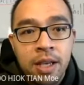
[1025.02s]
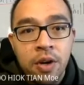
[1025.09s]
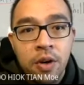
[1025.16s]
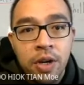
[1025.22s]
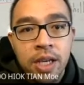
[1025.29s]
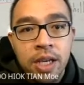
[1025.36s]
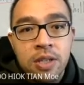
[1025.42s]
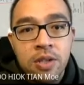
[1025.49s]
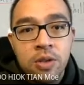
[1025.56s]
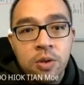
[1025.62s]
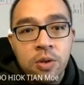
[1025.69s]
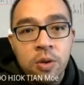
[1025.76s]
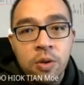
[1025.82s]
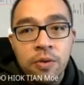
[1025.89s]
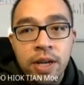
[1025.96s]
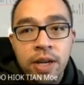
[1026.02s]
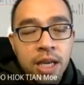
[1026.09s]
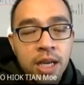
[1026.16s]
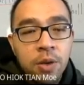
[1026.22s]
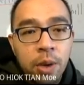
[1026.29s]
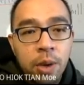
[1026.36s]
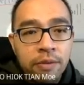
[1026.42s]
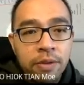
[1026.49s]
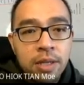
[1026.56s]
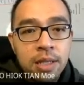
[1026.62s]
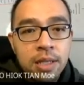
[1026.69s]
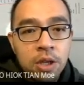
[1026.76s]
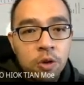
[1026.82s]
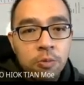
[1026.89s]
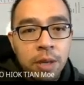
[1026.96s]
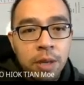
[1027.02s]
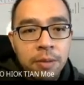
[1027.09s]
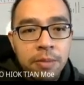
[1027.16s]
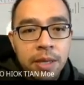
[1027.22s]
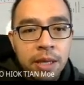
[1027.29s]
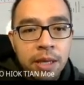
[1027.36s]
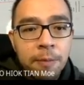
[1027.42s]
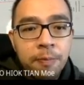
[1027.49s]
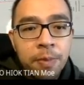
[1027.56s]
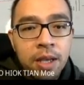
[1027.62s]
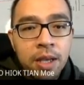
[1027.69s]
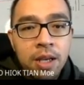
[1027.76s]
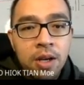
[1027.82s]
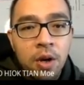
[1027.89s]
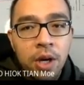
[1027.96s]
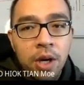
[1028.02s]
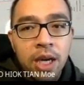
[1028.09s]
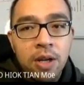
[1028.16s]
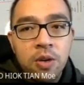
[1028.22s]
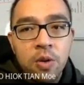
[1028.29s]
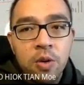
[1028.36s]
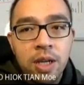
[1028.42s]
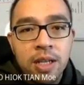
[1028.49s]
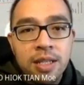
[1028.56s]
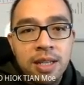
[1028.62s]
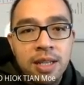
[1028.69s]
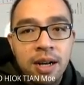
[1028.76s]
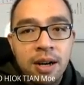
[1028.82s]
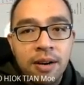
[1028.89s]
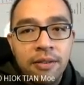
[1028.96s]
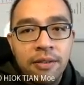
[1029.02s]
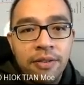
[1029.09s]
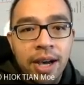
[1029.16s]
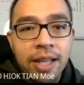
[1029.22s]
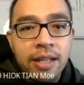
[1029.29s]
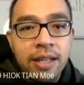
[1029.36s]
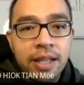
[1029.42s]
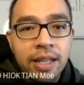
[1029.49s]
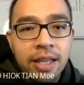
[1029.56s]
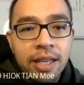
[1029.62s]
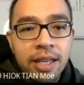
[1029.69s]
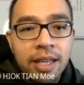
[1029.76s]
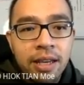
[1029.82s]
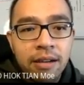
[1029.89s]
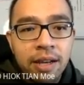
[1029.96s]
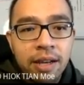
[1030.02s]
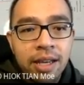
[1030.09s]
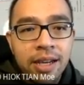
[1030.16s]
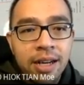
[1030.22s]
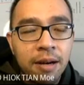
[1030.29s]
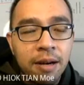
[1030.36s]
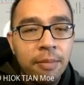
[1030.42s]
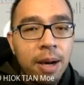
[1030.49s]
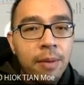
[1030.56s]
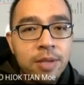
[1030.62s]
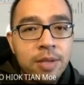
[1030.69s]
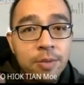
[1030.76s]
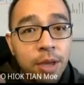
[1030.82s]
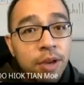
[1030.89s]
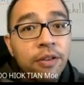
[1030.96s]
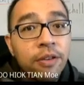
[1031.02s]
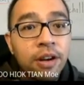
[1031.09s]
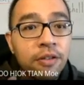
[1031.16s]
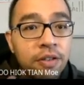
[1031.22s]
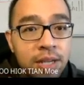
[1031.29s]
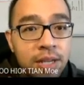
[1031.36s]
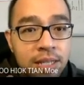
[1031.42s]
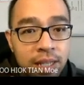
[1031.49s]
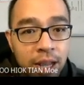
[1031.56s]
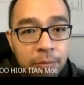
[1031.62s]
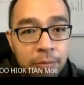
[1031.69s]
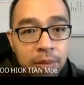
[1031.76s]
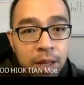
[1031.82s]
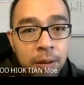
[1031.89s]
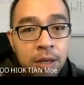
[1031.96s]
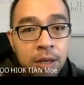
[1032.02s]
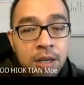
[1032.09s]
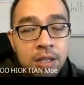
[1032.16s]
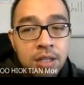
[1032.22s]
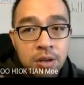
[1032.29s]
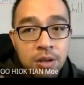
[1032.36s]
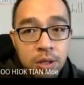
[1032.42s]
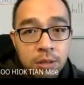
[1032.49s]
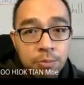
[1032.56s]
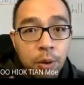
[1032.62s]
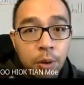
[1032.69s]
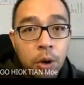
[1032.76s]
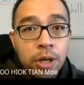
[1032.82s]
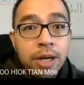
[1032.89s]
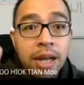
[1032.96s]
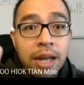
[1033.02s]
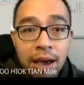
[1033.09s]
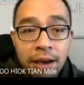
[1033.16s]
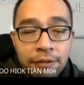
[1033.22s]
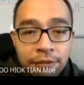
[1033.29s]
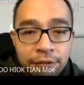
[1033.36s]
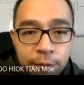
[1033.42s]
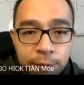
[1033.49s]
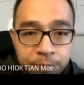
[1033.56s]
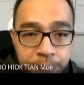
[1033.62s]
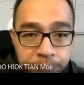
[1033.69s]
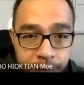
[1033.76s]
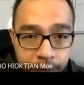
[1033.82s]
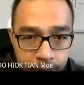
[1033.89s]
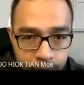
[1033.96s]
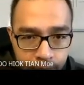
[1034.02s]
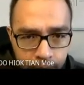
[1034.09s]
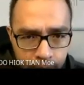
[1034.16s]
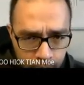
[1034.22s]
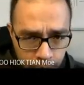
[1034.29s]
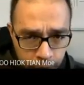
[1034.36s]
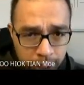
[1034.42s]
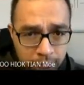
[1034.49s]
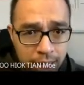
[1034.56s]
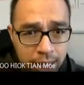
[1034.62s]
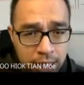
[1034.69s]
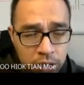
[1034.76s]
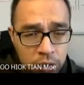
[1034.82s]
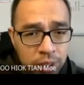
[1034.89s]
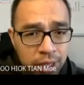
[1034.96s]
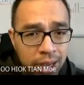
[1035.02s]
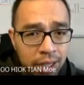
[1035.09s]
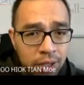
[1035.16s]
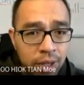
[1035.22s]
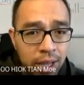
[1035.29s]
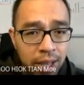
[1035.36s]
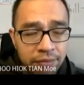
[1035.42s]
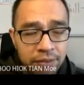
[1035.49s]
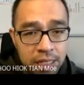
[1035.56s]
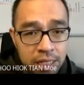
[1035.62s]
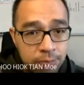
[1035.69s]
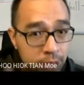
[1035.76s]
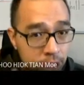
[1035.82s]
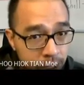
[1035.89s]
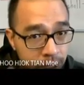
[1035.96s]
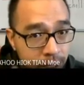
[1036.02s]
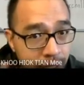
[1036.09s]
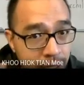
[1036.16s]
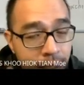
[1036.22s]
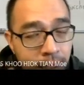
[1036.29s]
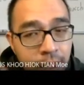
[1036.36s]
Okay, so over here we have this cute baby, okay, who is finally hearing her mom speak for the first time now. She was born deaf, okay, and so they had to have a special,